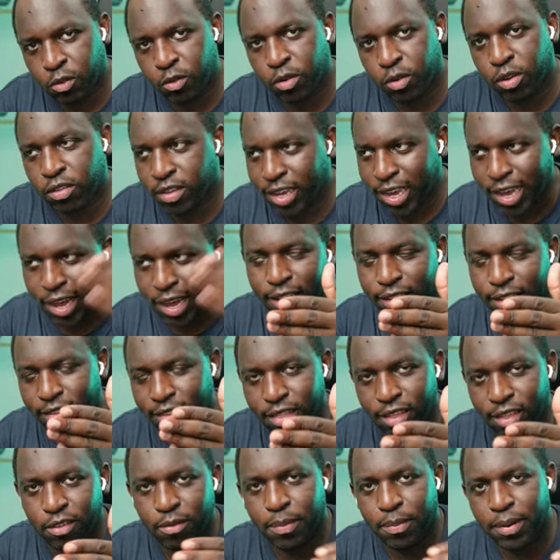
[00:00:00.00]
In order to get it
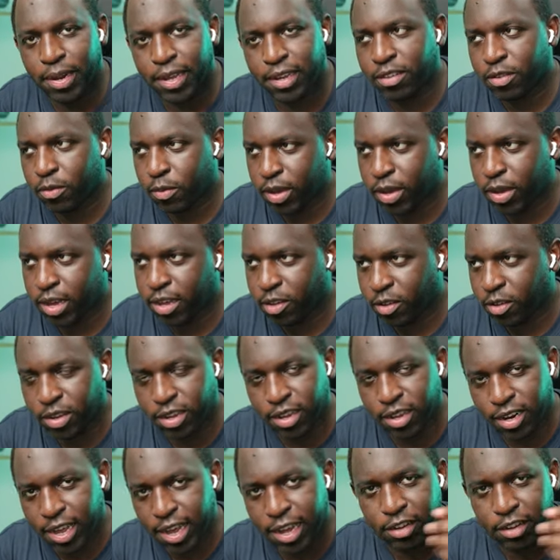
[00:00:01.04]
to this place where you can